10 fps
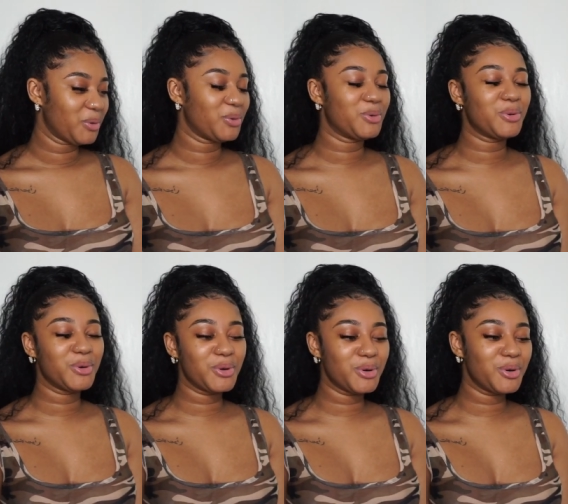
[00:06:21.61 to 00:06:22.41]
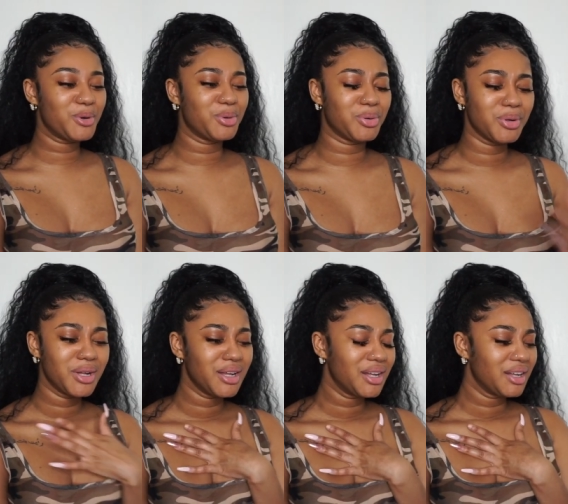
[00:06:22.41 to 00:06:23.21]
Ooh.
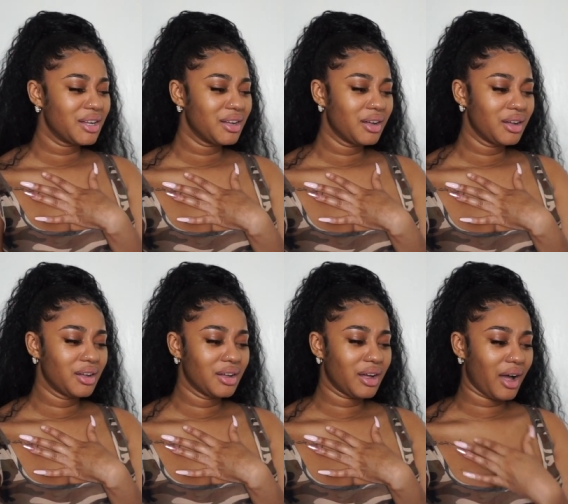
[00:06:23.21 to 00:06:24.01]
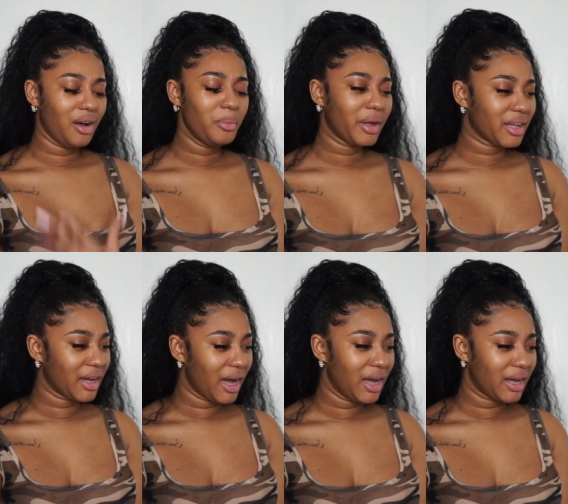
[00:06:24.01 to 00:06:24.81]
Oh my
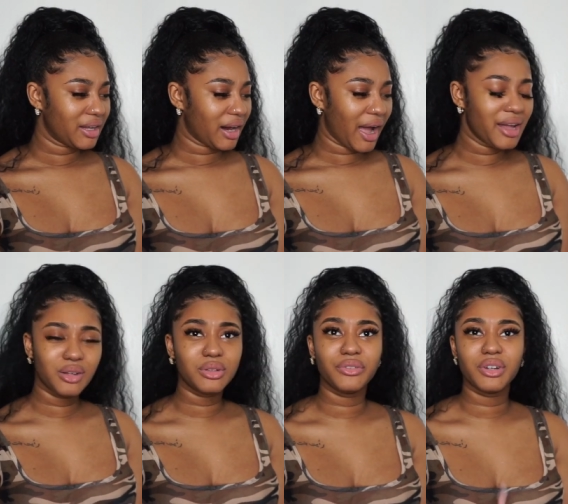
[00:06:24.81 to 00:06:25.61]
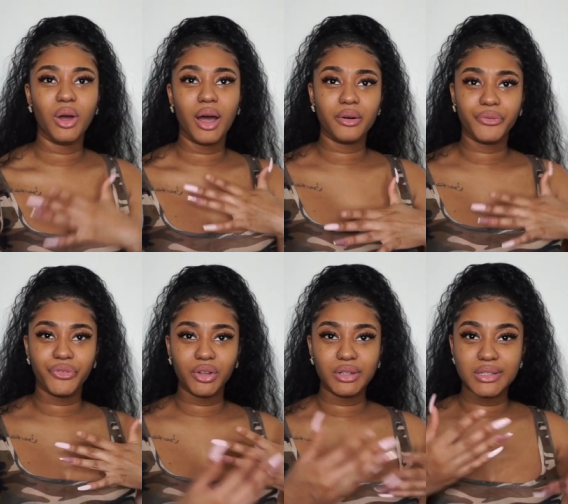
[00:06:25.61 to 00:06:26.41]
god. I don't even know how to
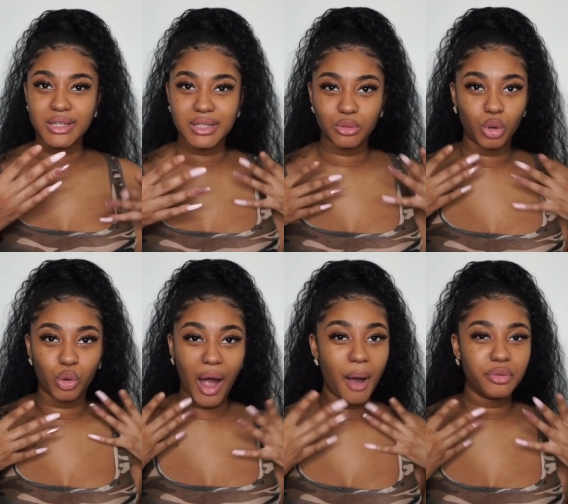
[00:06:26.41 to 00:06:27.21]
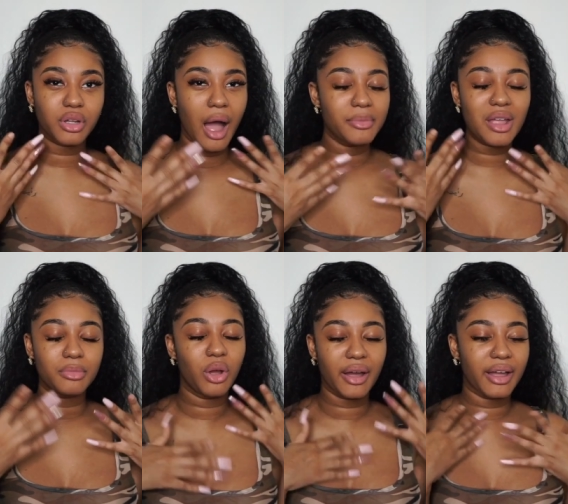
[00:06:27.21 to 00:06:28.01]
feel. How comment down
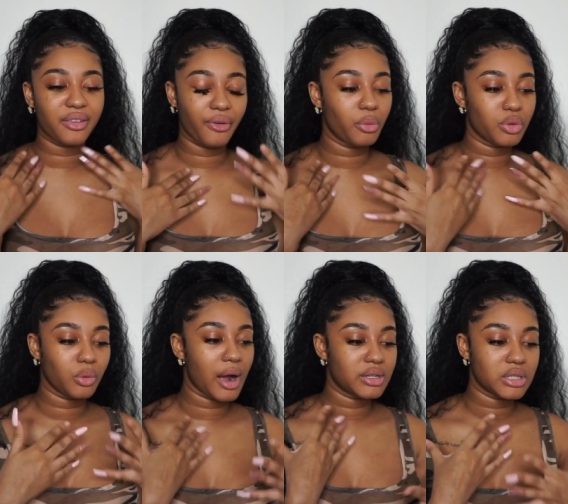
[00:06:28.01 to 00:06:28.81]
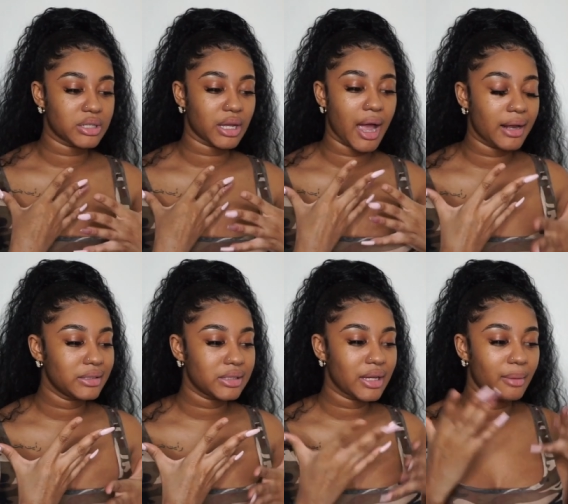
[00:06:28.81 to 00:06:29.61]
below how you guys felt when you were watching this. Like
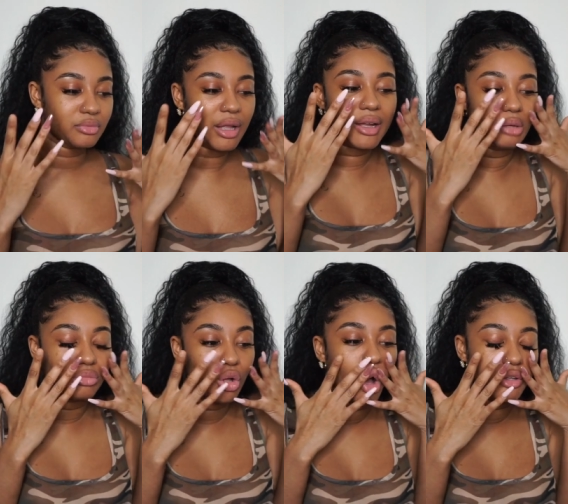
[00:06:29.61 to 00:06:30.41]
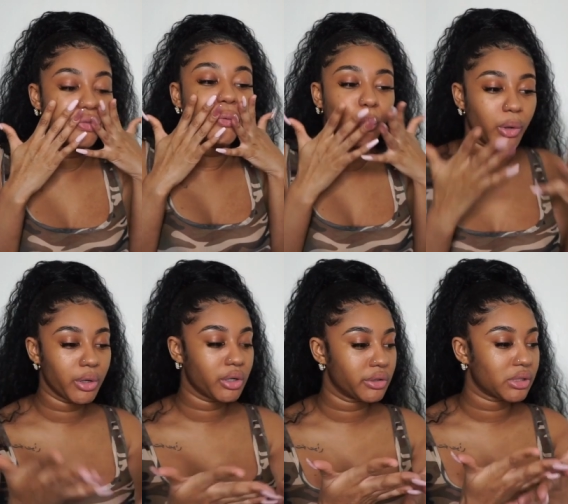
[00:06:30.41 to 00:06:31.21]
honestly, I'm like I'm lost for
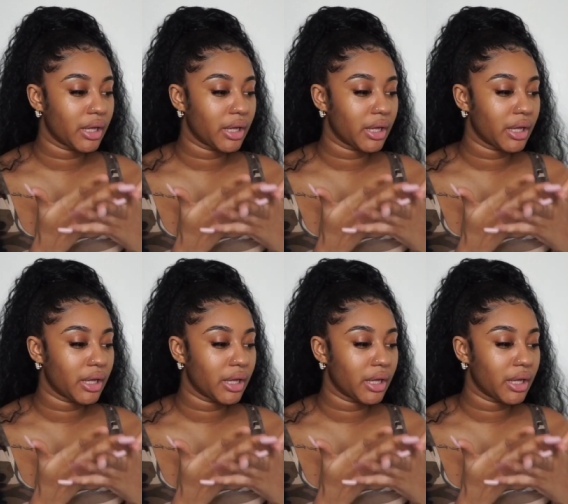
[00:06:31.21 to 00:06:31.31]
words.